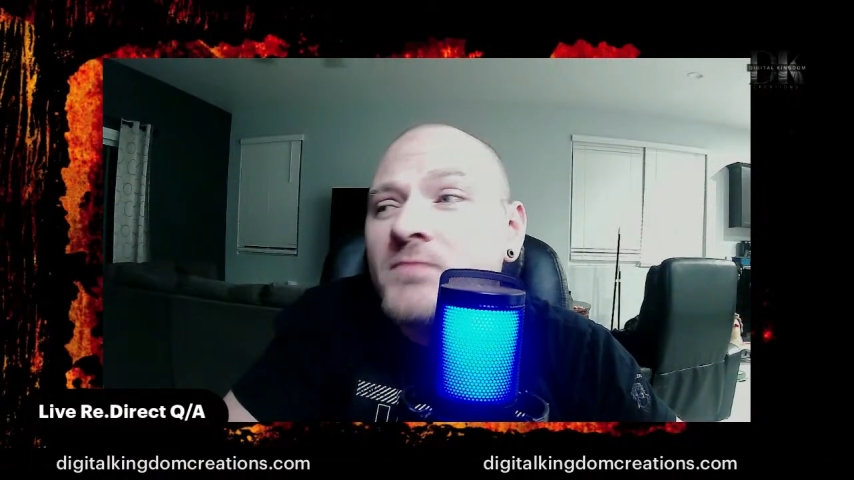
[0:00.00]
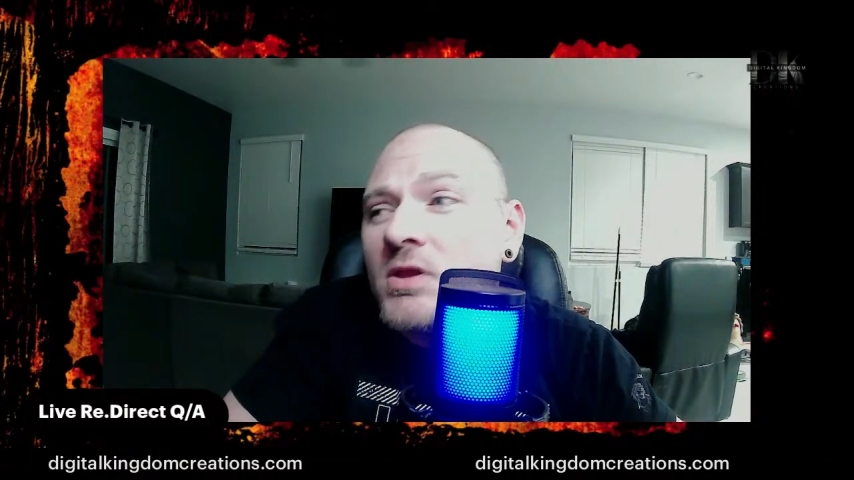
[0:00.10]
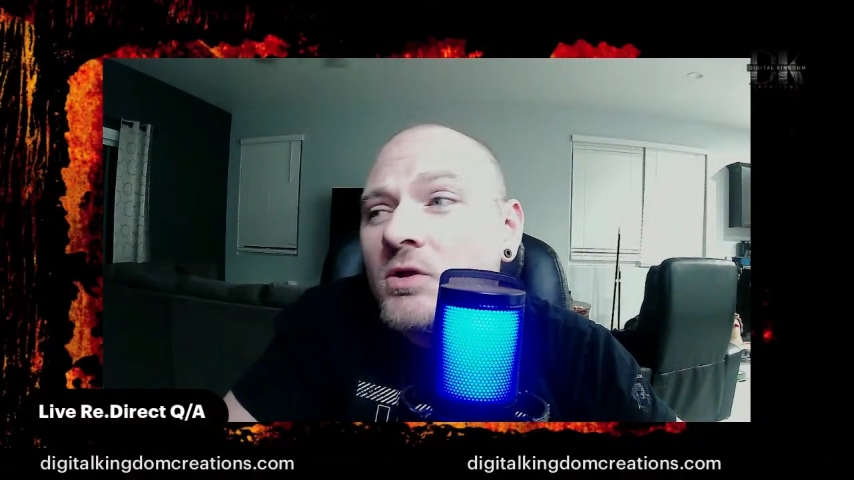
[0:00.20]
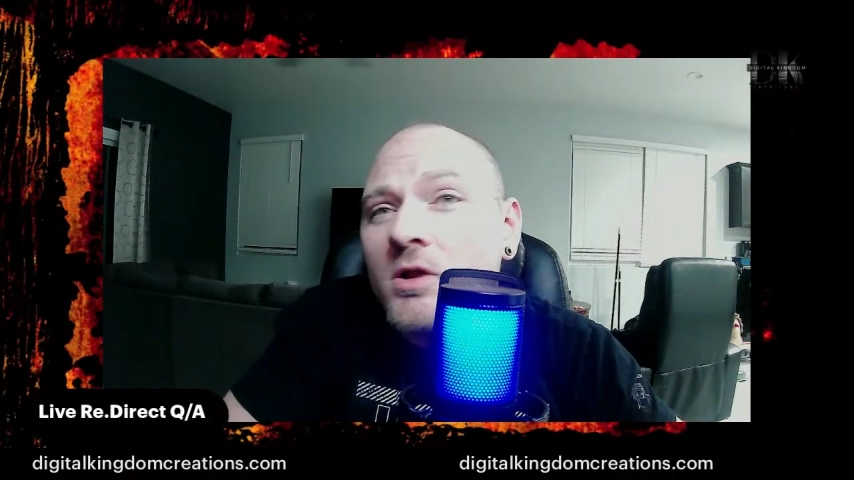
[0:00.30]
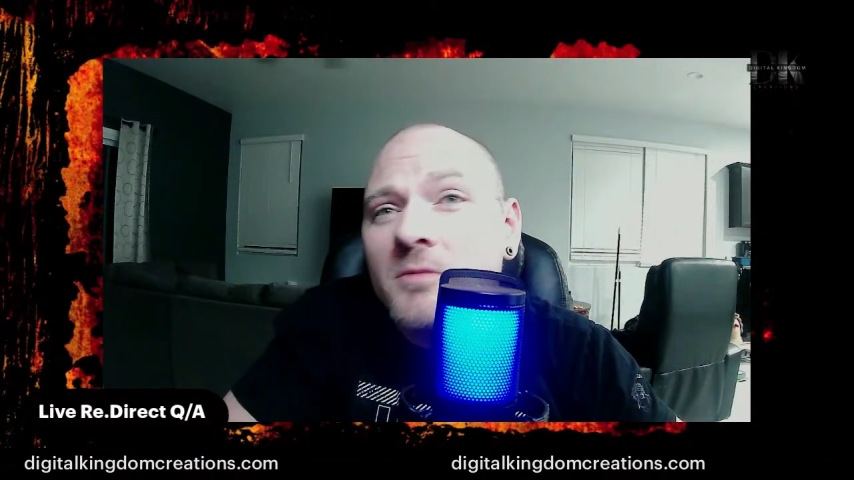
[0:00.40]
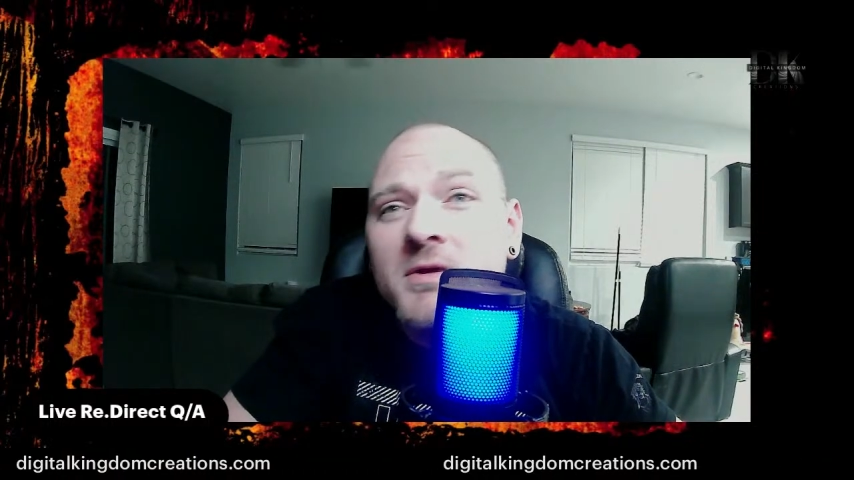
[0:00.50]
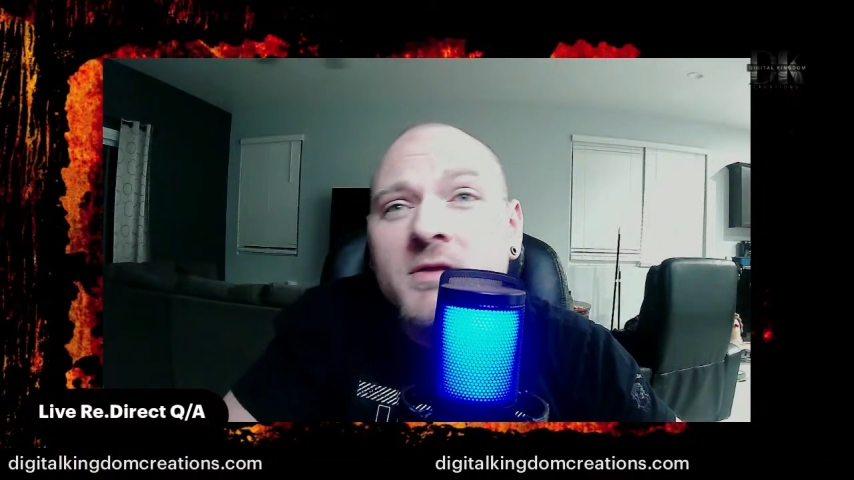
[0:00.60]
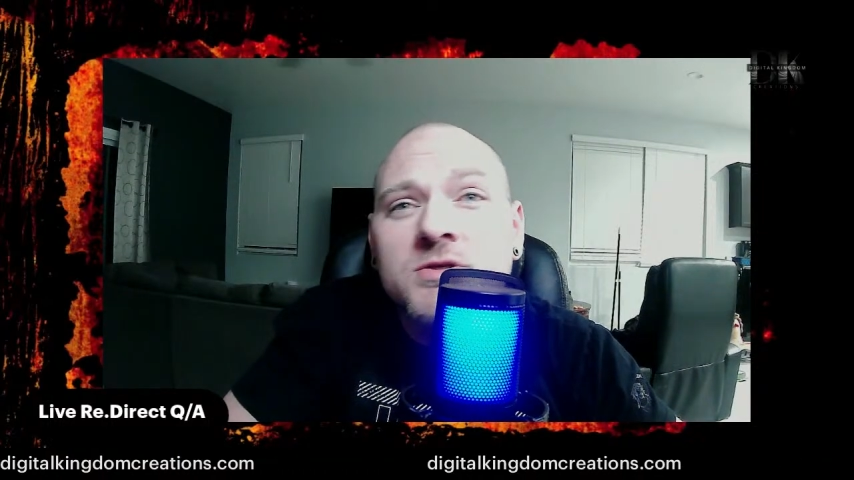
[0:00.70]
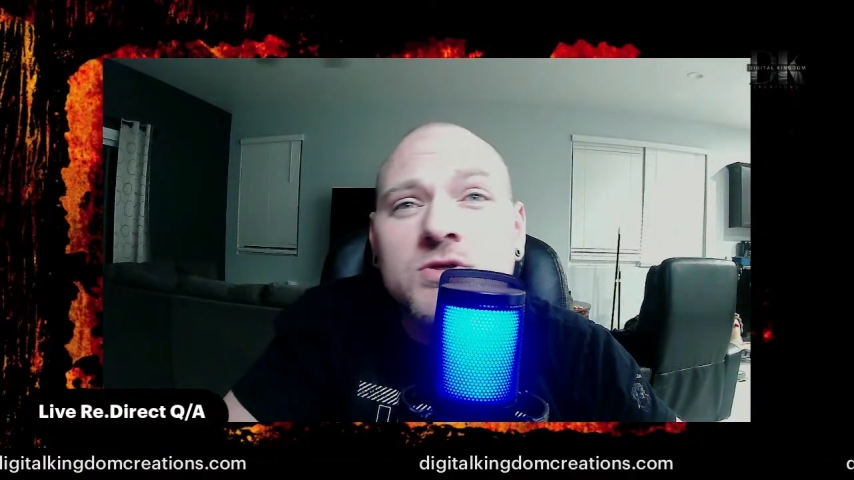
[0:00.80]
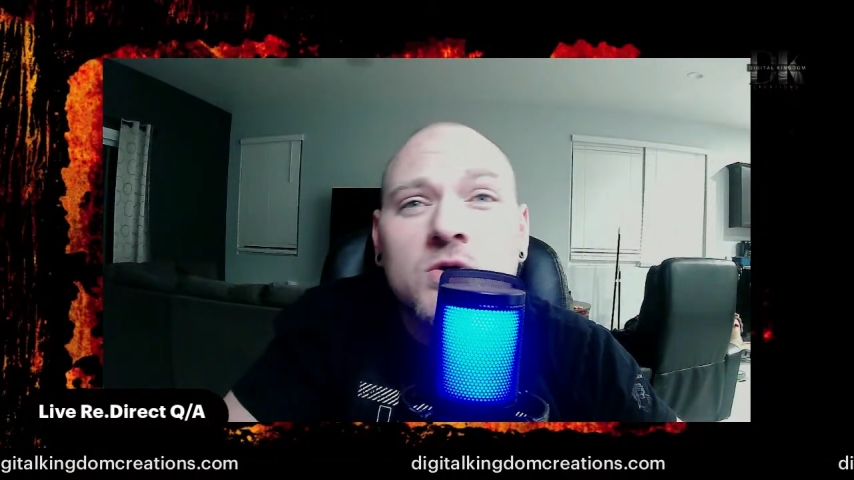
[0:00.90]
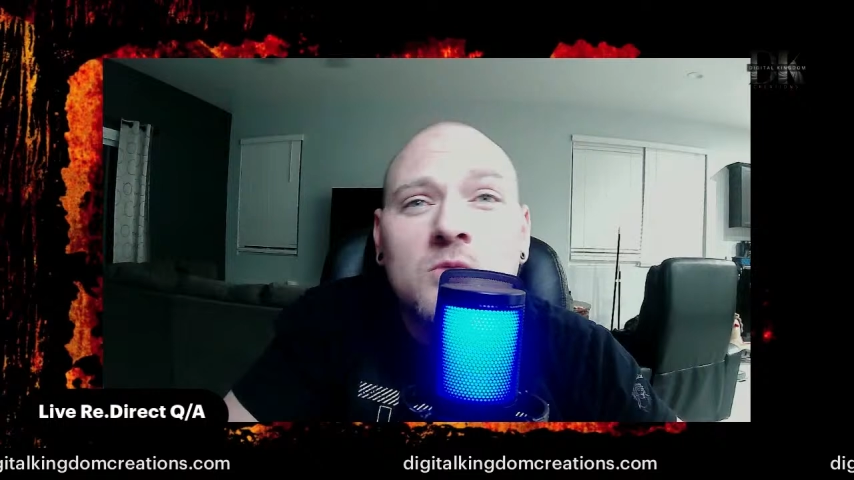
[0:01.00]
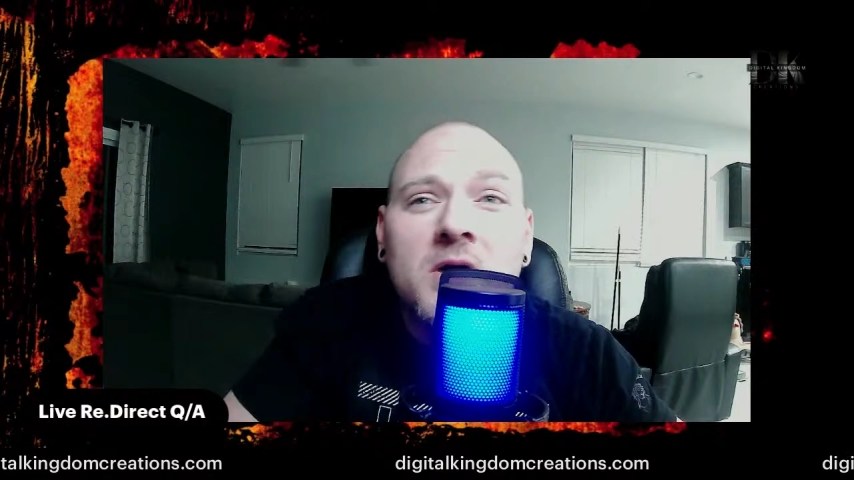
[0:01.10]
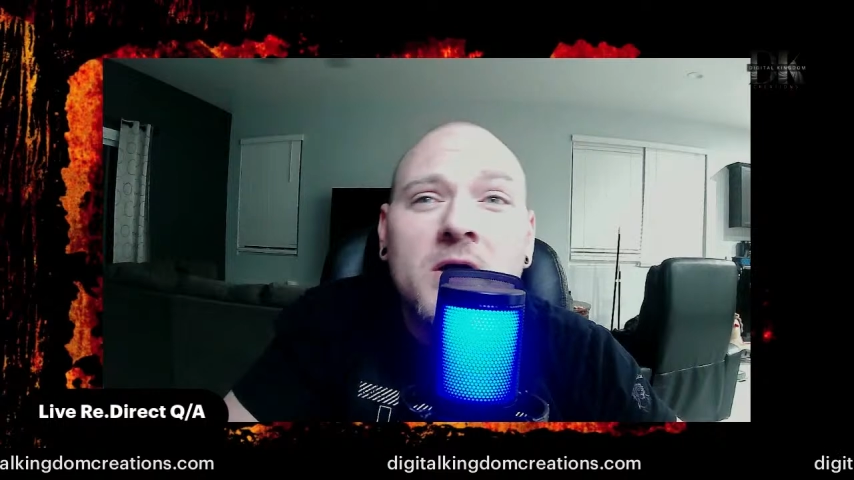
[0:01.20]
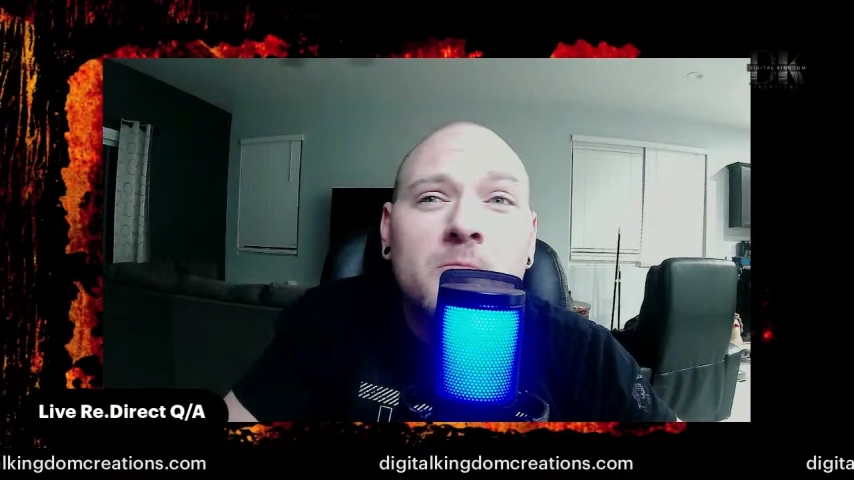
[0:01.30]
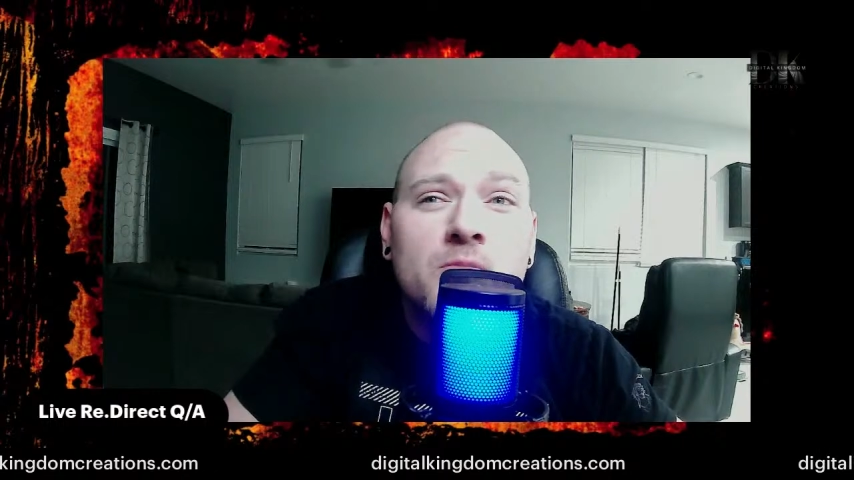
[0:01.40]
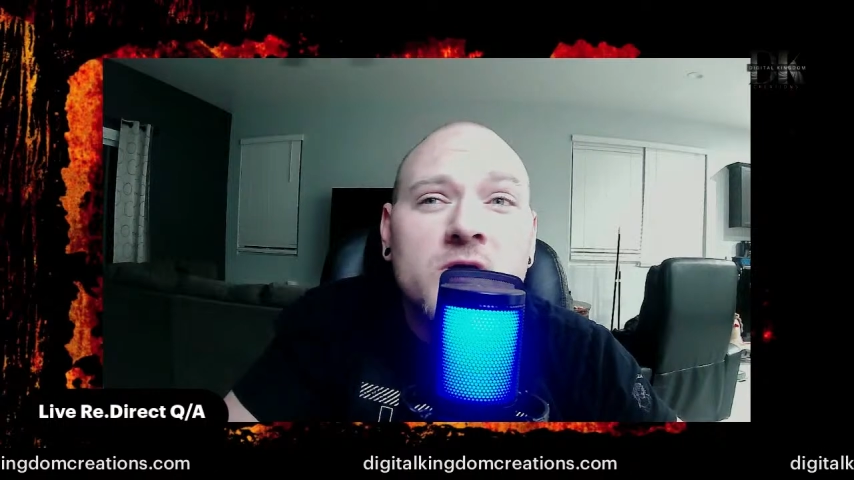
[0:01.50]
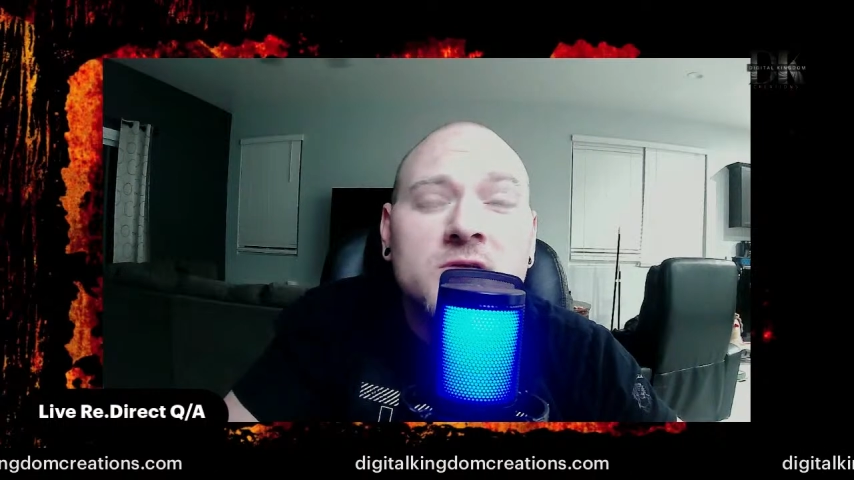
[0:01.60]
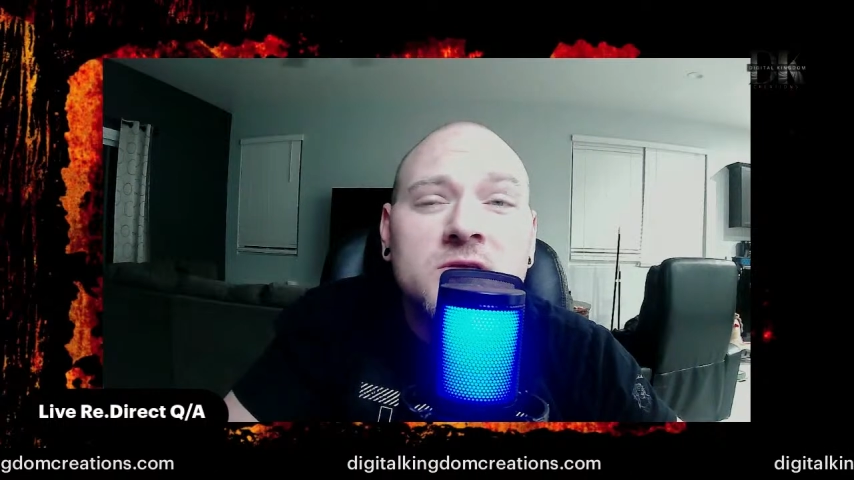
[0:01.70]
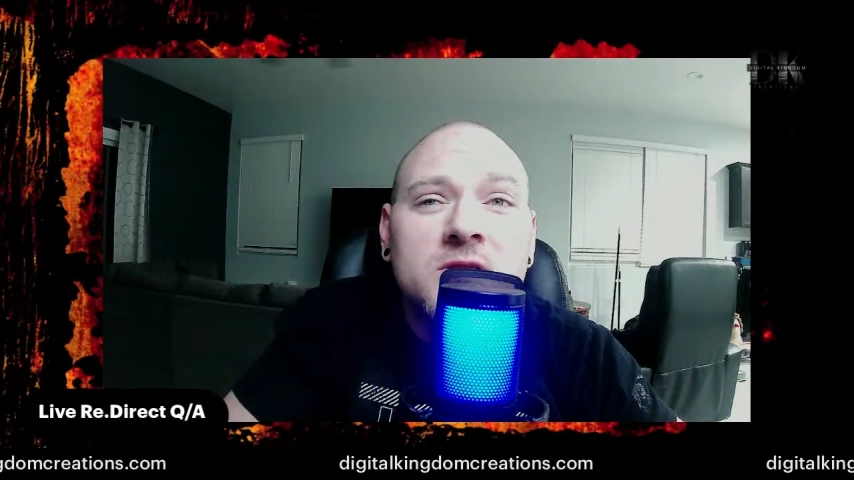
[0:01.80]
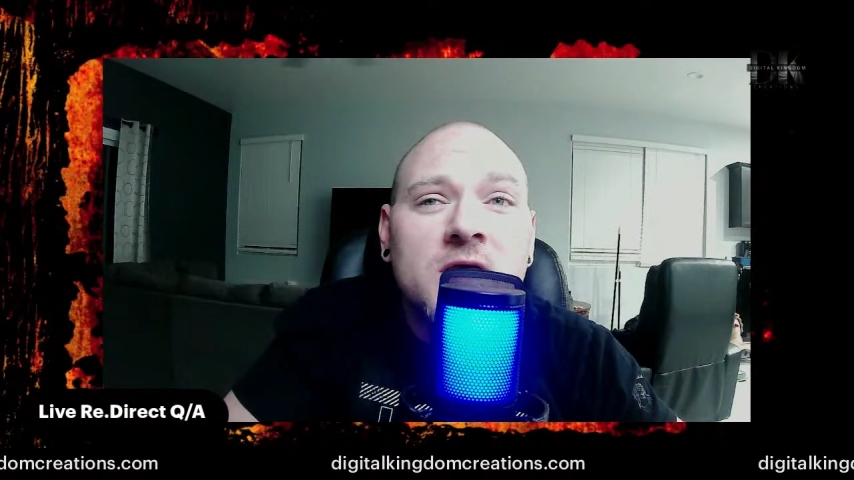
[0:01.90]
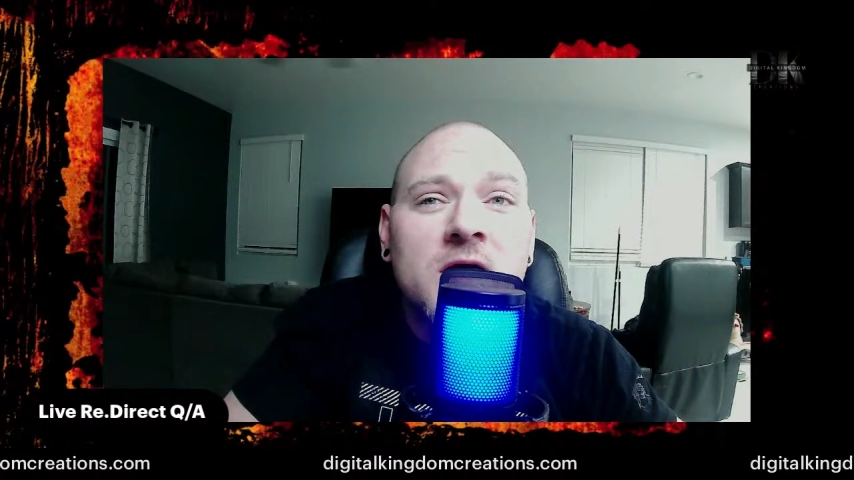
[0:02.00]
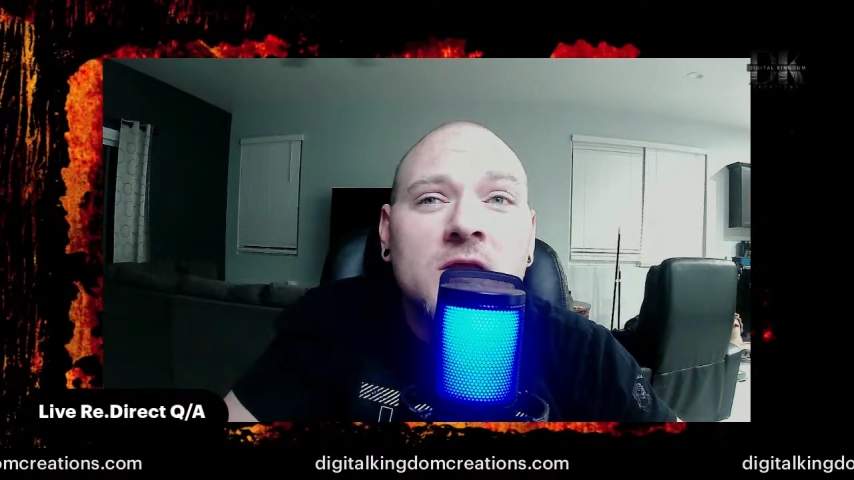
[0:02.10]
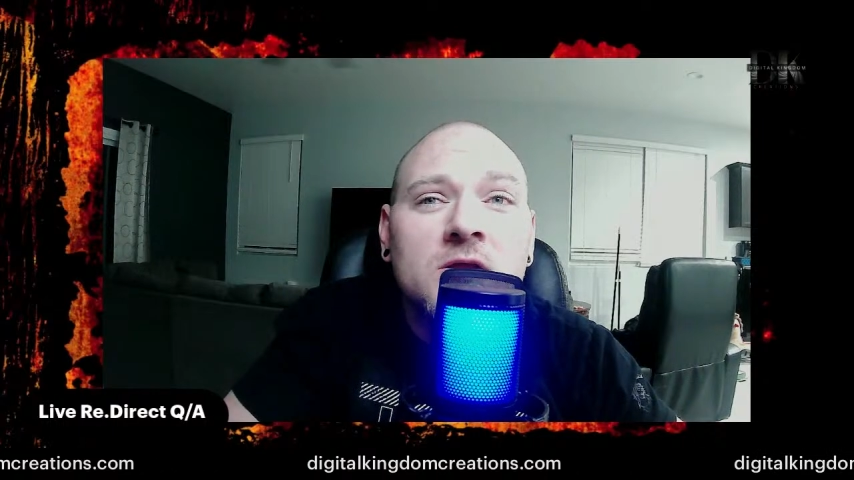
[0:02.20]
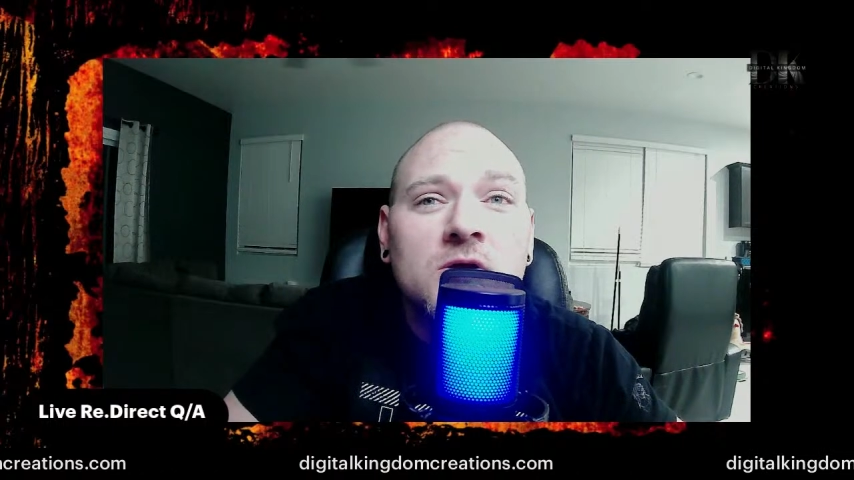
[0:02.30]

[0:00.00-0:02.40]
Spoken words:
You know what I mean? So by embracing that,